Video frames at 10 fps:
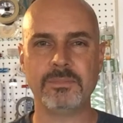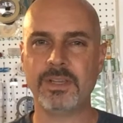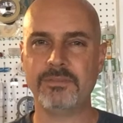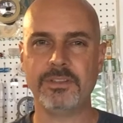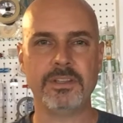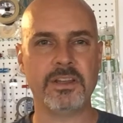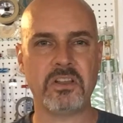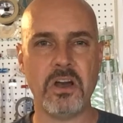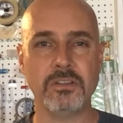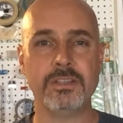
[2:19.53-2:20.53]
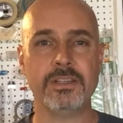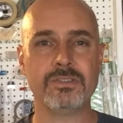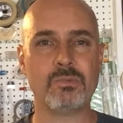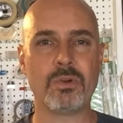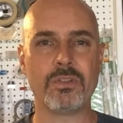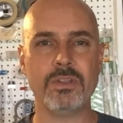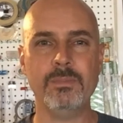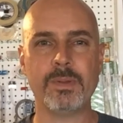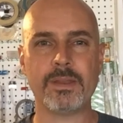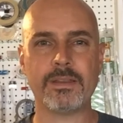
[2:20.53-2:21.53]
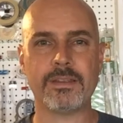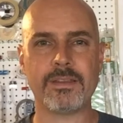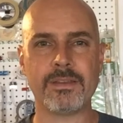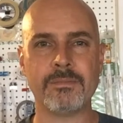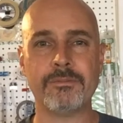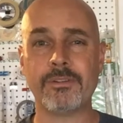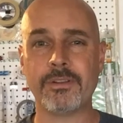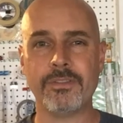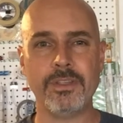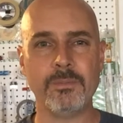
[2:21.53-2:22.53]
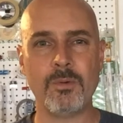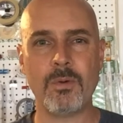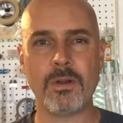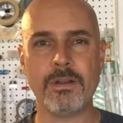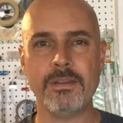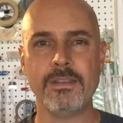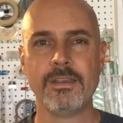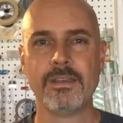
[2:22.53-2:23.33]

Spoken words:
Definitely not contest worthy, but for a theme award,